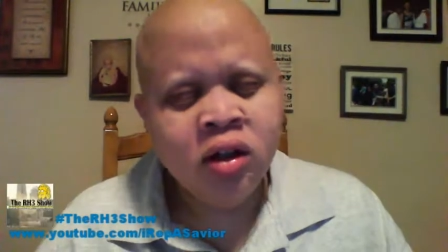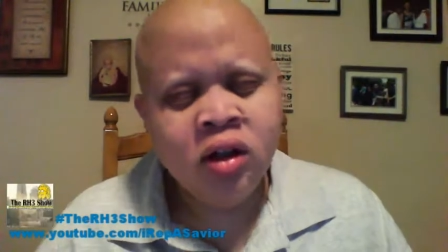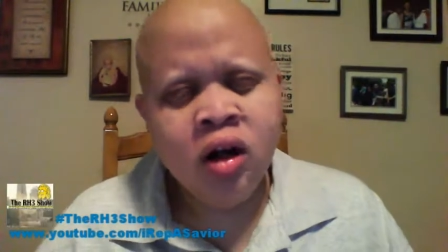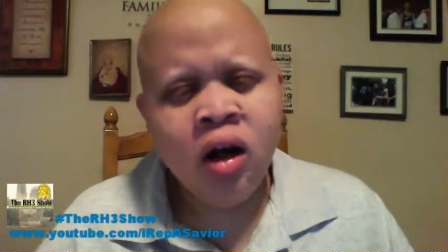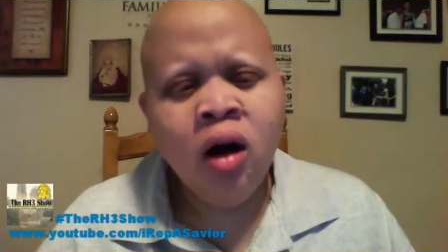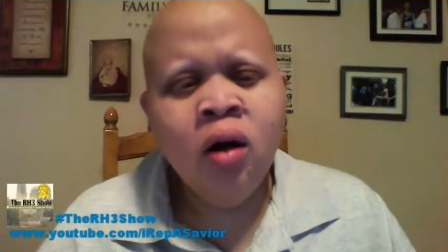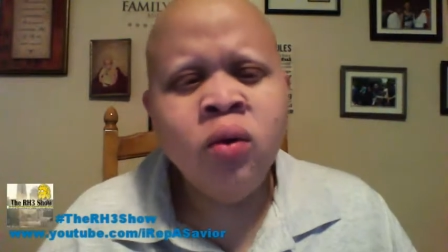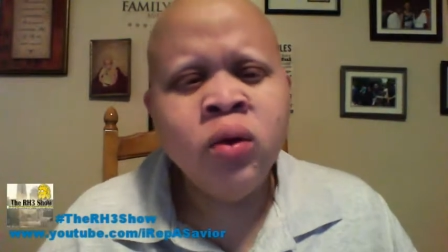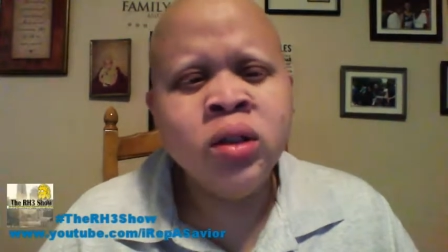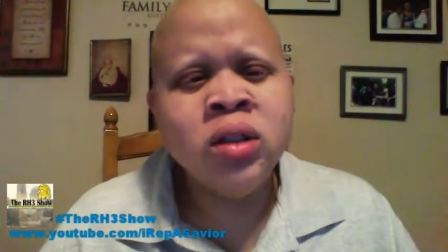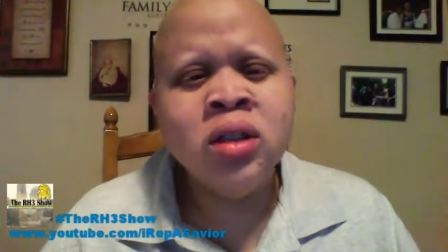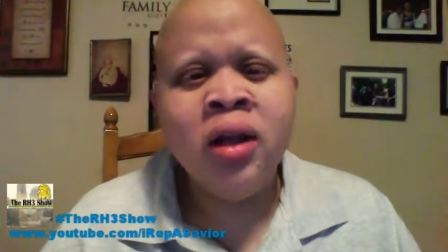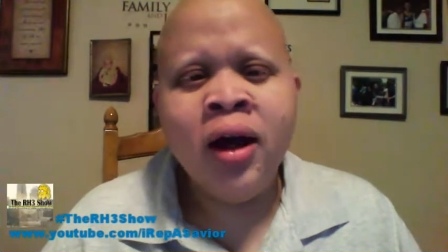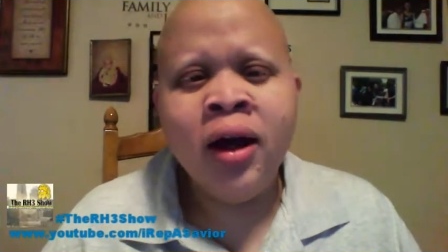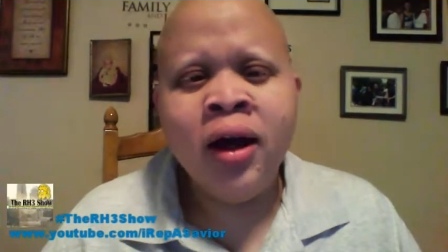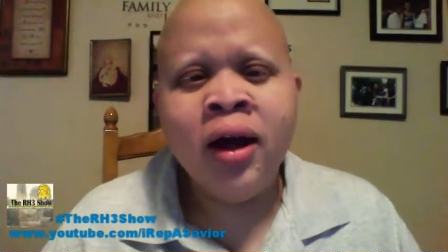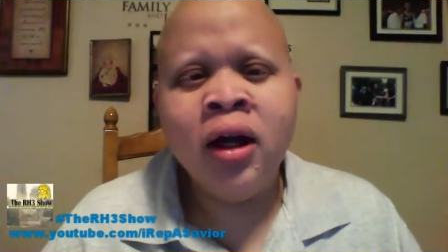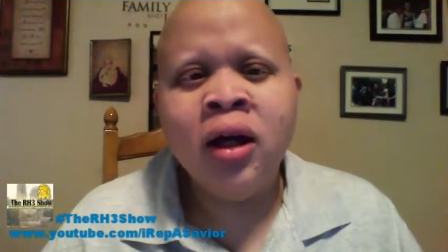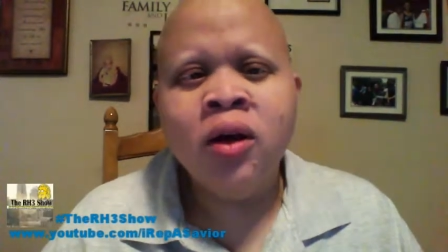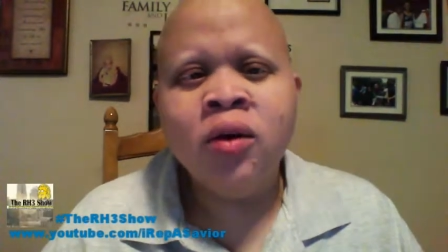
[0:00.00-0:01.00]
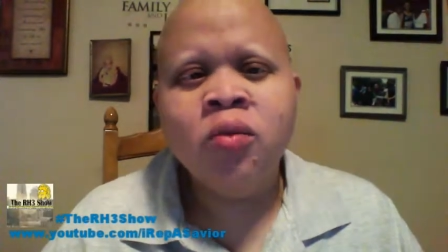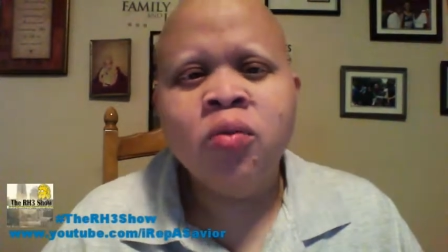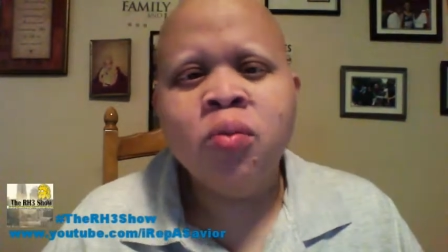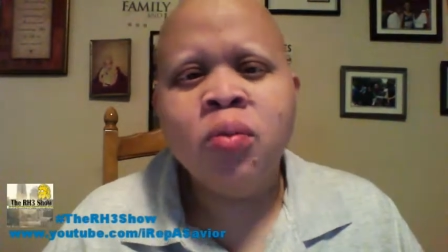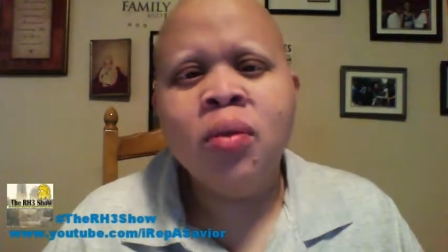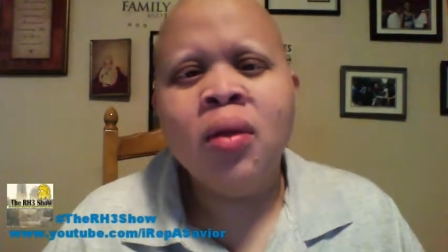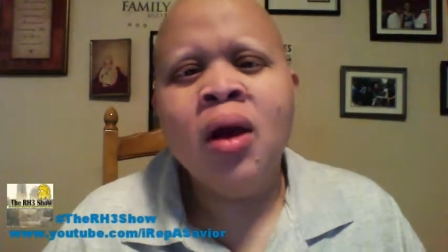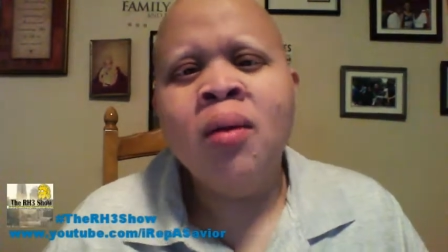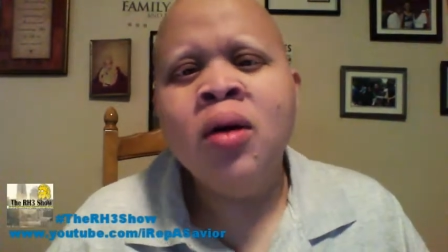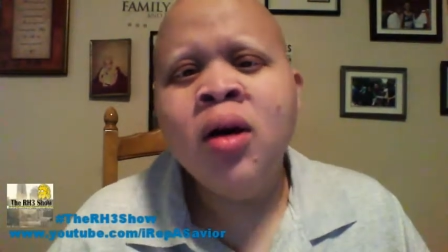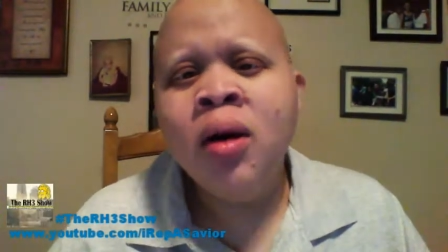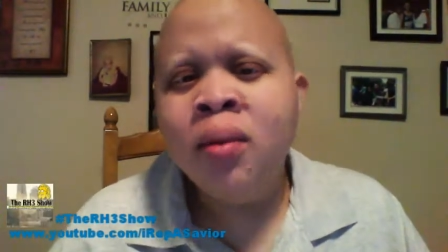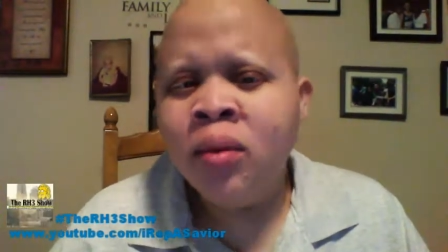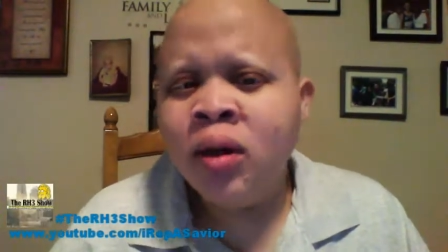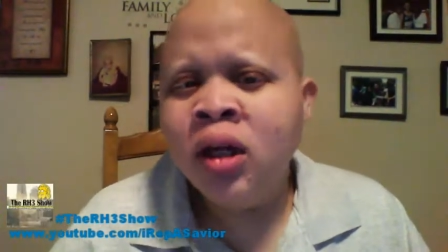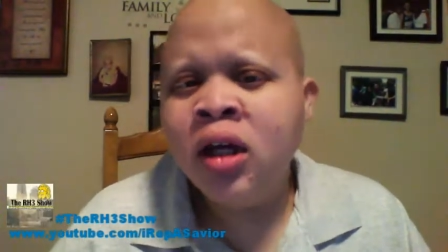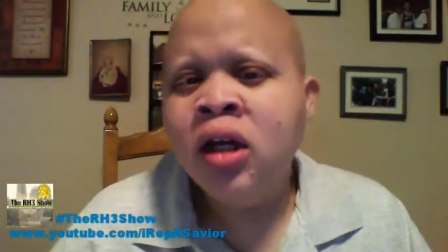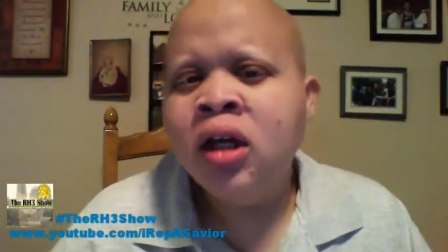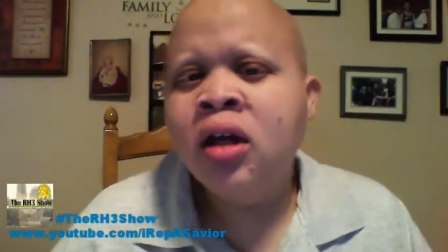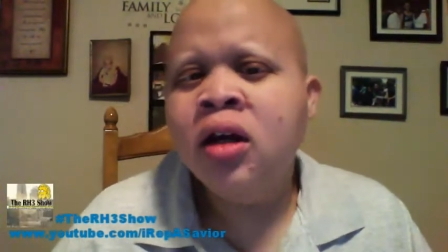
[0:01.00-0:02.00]
girl was like, I'm coming
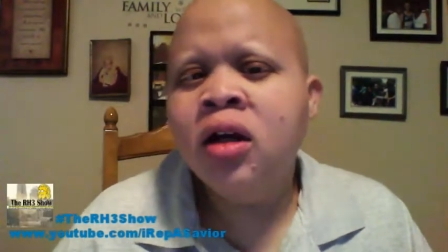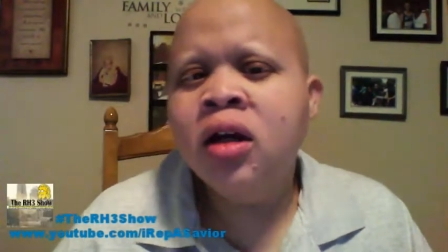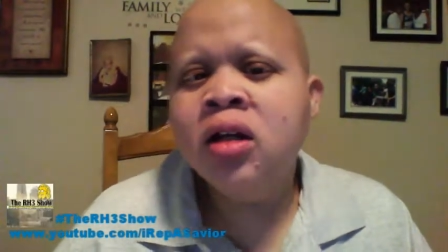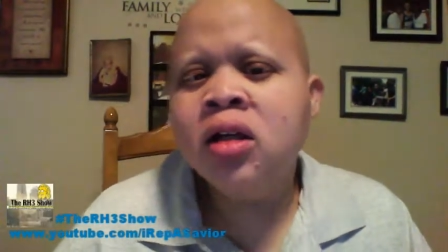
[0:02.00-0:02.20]
to